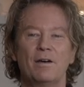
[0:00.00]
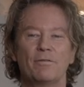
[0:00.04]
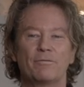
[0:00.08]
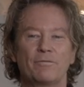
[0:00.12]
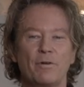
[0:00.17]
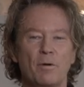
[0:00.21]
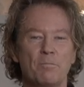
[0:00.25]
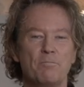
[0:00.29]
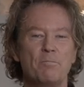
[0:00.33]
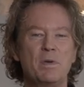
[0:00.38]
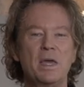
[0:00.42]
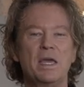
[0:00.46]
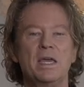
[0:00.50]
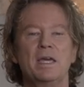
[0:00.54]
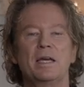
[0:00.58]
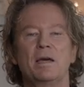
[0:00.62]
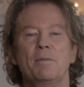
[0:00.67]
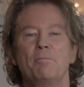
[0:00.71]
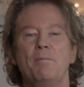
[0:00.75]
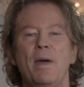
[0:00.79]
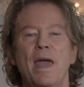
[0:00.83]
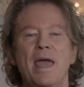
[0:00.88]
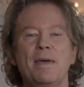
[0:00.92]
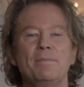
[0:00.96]
From being
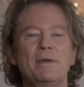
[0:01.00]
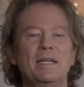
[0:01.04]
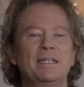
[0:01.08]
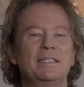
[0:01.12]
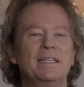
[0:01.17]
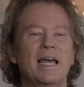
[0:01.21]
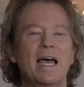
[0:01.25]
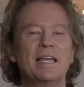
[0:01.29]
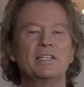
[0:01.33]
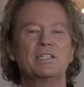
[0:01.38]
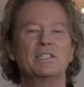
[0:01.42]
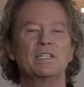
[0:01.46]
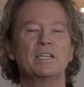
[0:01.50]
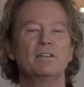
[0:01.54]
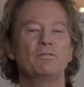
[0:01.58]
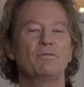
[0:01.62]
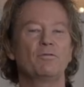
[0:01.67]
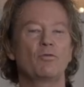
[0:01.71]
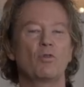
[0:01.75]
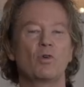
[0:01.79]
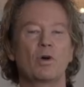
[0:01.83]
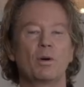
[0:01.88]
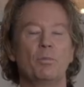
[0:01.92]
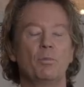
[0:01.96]
a baby destined
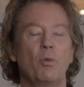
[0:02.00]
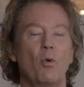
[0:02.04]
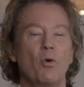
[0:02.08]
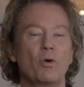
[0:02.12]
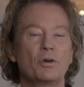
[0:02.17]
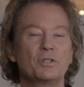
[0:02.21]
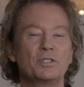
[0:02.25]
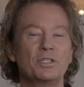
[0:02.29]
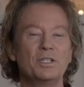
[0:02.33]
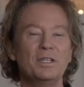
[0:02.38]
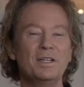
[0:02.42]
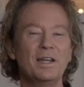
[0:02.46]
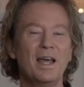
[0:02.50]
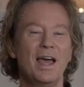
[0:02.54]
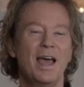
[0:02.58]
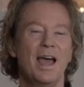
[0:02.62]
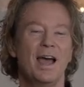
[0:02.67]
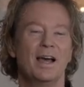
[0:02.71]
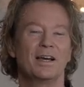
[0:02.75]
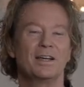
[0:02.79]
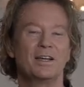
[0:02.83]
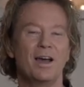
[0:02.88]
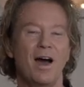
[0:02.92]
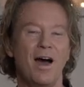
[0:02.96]
for abortion,
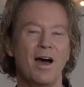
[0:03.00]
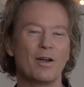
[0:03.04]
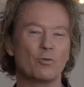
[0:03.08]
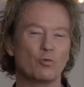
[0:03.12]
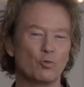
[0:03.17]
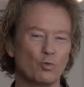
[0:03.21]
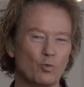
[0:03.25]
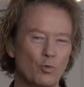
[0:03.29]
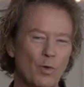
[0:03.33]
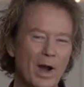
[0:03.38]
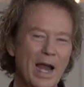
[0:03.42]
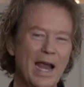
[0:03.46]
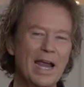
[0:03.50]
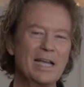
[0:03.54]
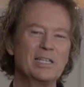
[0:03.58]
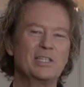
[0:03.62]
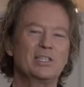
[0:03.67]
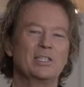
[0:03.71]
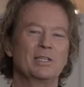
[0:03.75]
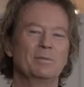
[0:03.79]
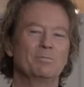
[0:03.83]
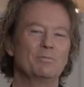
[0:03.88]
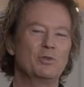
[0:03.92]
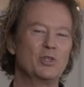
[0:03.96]
God
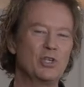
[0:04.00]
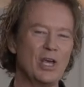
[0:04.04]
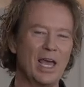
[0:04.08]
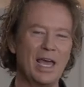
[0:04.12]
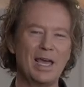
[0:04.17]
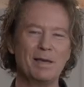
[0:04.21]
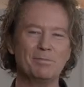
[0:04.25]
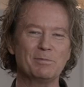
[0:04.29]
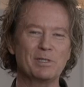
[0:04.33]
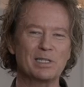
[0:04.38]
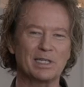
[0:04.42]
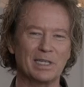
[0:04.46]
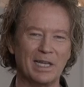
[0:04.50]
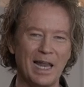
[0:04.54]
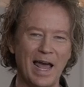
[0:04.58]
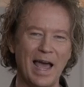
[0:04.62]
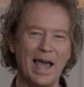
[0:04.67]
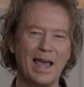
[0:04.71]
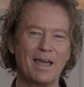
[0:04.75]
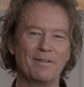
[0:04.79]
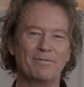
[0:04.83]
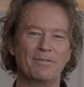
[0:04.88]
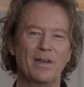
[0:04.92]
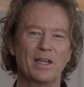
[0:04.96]
ransomed James'
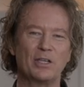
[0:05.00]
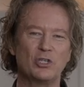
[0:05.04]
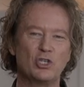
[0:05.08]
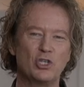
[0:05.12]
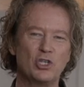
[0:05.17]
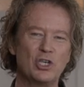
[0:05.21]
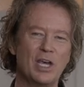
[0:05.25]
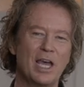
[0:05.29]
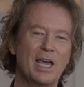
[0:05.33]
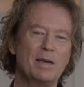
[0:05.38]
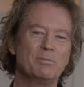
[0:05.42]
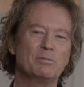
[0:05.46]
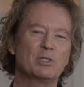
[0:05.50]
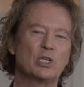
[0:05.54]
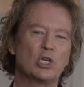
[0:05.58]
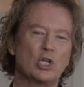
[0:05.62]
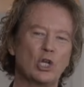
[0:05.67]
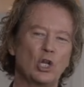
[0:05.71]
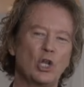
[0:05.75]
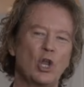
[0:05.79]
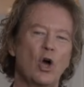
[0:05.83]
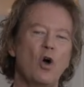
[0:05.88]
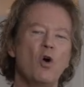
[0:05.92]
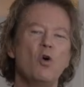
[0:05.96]
life, and James
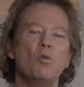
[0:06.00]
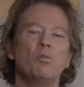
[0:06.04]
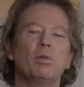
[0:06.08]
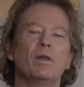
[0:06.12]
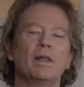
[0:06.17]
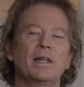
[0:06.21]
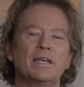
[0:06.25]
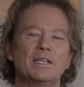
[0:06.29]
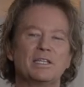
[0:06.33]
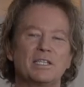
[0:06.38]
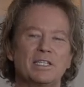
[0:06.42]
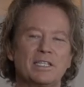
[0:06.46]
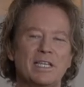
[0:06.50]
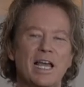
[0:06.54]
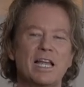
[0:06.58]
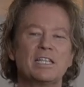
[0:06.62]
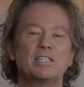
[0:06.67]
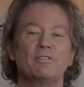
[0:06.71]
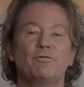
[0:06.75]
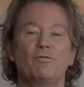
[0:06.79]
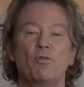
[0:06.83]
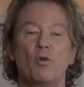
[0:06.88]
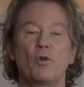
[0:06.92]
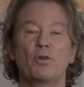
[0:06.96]
globally
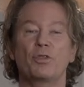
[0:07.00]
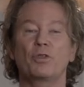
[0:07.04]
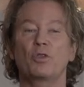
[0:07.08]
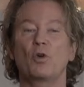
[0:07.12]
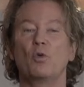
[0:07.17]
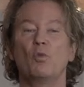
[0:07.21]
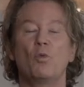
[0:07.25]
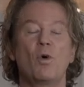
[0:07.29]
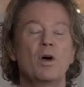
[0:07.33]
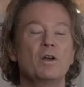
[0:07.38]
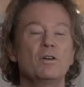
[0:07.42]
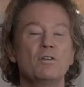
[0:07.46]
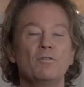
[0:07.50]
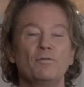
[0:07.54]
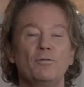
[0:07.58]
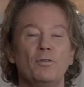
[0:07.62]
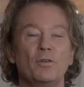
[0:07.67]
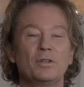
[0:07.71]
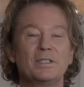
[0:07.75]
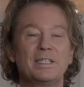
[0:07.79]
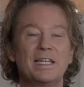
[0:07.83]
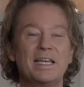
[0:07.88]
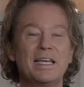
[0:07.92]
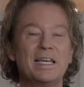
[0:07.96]
sets forth the
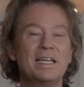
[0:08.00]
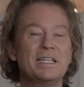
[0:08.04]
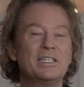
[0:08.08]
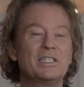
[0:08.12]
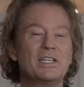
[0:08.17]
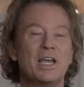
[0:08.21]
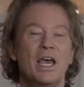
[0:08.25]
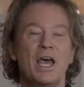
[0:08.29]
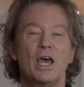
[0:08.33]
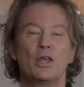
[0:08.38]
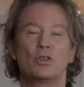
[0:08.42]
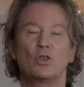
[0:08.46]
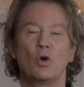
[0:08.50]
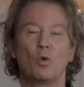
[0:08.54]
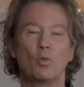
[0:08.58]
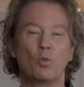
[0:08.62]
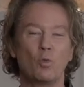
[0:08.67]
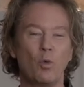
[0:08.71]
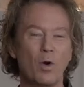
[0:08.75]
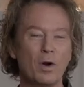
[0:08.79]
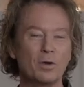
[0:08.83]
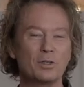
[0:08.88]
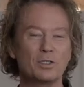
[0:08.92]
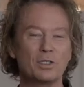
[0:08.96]
wonderful deeds, the
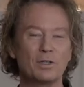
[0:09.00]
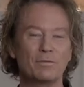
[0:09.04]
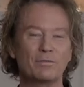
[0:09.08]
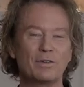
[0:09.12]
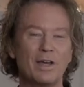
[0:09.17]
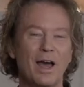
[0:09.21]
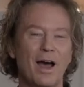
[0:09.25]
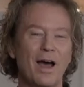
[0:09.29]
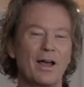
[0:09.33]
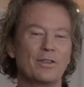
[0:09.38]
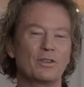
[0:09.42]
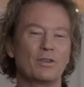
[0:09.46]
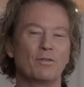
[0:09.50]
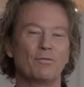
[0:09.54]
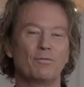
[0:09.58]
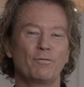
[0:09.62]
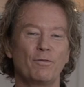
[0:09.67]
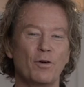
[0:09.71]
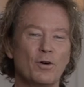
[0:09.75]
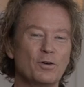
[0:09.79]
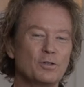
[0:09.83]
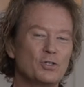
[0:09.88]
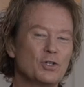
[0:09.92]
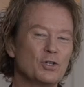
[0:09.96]
works of God, the
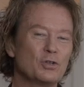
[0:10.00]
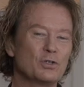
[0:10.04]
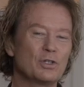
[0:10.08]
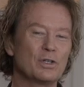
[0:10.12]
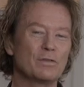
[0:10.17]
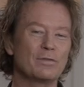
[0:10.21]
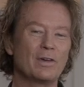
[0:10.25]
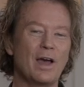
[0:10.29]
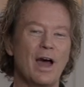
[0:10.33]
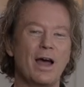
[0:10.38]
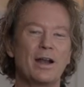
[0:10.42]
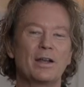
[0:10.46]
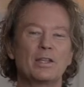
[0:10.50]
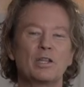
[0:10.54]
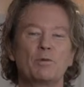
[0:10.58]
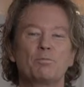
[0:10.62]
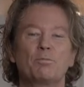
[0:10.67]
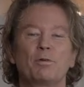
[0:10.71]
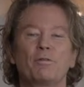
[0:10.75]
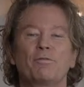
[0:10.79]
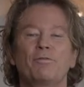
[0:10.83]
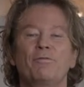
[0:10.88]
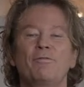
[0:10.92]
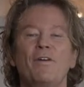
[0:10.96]
virtues of God, and the
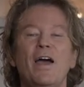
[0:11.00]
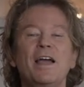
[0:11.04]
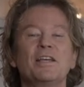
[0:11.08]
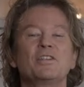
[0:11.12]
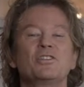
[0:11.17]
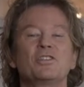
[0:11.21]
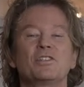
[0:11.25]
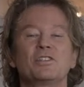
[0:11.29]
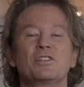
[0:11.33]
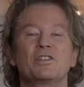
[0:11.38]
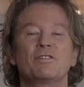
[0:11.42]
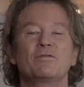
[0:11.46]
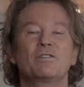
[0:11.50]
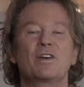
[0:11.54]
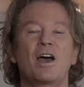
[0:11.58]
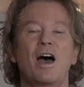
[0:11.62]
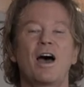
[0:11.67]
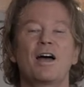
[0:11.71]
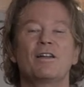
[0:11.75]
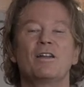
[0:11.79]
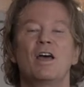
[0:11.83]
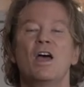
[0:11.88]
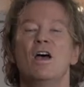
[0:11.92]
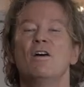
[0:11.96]
perfections of
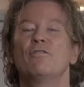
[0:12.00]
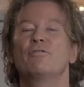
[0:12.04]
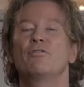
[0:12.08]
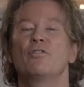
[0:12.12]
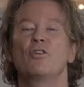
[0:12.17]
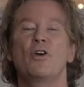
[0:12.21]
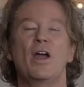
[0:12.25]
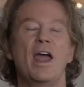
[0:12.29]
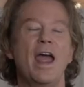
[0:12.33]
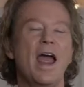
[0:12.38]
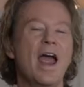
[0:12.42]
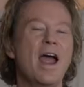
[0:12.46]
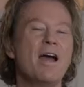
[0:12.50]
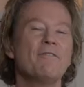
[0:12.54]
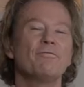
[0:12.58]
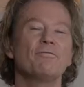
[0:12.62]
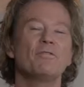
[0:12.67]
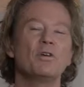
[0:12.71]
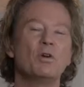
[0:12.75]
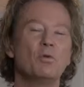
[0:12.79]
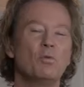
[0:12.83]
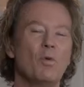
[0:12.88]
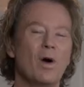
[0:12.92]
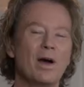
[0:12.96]
God for
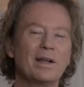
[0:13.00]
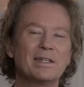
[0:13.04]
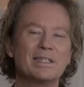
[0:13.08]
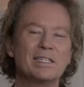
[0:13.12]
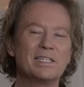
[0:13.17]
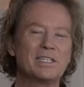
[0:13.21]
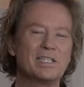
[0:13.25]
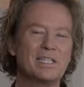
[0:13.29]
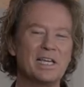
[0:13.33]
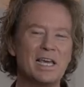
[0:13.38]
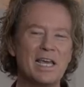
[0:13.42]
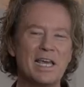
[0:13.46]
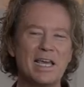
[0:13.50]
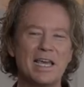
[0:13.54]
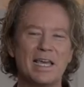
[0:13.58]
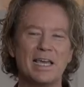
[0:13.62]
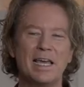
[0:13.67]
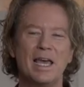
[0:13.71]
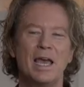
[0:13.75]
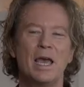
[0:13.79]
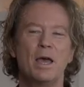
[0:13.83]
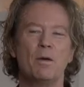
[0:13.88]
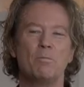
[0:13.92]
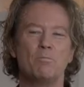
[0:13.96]
everyone to
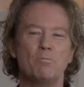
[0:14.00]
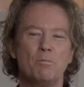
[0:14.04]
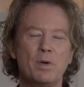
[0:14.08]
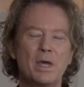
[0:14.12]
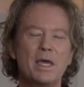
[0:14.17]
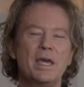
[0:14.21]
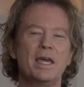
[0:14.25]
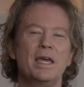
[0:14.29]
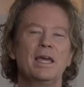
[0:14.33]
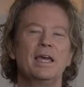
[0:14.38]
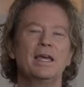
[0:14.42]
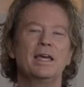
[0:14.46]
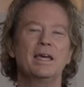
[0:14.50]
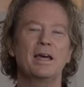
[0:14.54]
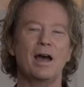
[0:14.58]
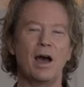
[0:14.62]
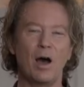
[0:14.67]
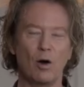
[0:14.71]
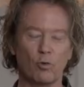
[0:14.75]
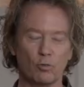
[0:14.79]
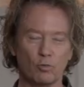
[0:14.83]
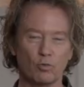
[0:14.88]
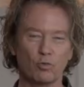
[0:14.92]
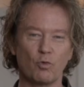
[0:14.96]
see being
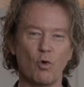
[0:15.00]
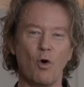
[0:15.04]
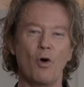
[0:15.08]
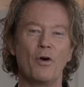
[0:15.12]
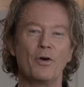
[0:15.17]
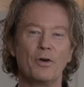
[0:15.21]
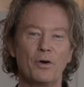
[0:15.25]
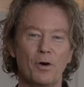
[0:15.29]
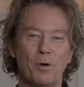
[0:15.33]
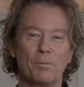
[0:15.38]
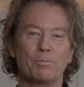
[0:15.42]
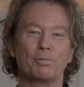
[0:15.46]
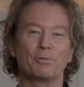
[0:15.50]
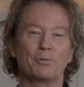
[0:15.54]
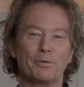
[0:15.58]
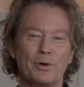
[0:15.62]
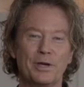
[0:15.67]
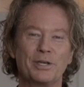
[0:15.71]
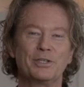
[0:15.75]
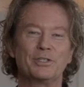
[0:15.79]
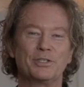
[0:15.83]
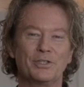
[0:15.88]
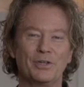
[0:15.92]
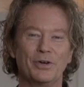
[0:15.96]
a royal
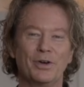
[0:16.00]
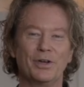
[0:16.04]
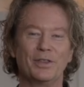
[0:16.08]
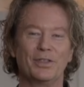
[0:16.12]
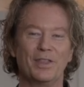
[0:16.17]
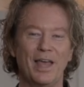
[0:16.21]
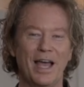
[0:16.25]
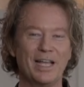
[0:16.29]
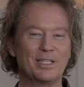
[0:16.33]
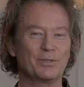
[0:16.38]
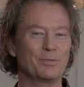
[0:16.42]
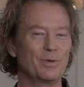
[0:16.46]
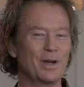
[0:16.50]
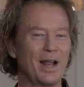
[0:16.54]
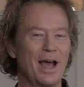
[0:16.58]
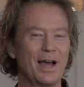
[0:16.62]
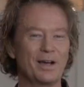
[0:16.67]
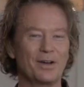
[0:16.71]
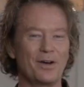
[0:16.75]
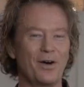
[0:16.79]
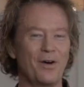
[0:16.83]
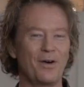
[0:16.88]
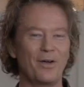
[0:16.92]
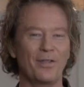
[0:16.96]
priesthood. That's what I
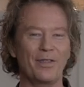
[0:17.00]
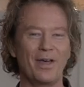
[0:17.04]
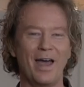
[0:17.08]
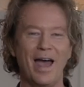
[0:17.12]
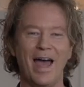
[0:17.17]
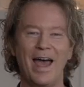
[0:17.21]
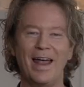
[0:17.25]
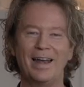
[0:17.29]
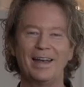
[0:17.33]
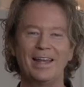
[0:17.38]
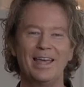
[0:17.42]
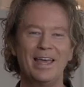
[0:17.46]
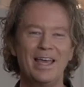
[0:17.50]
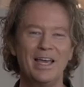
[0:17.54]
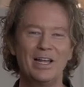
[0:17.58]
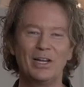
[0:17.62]
call that.